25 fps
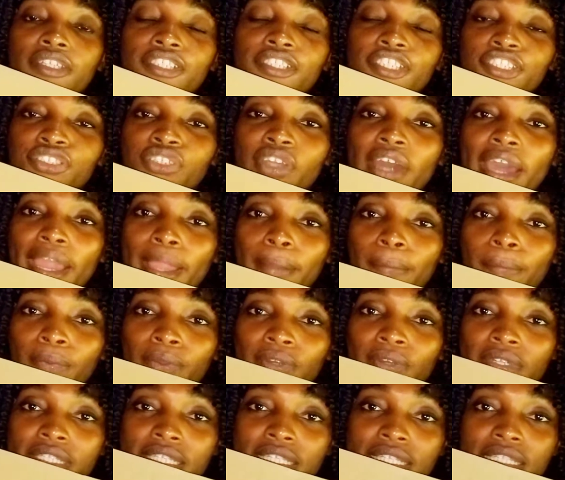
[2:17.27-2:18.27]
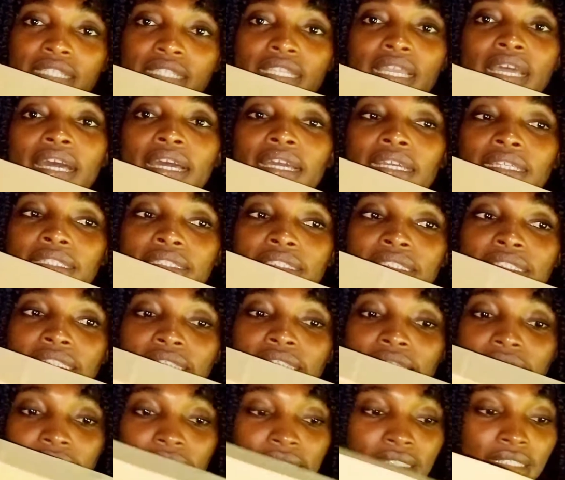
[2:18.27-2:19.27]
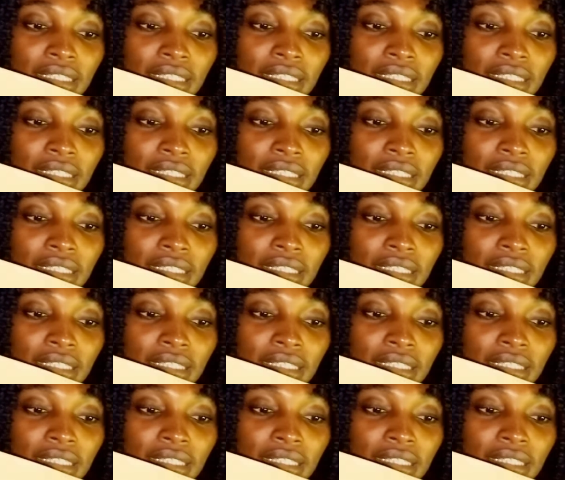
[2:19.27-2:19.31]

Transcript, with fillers: the tripod stand